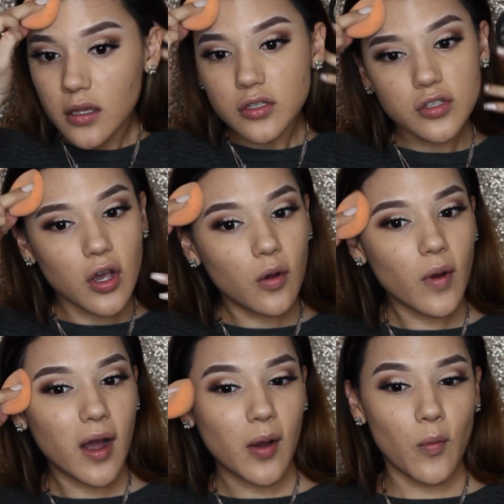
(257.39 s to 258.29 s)

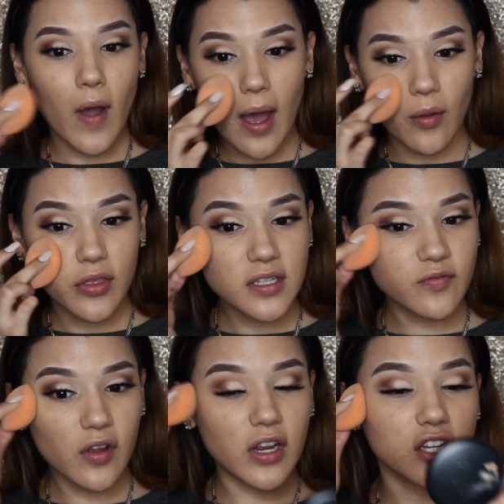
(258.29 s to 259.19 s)
So wow, this
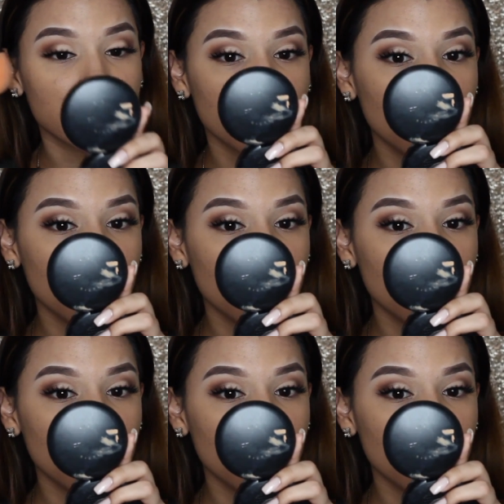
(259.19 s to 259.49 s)
foundation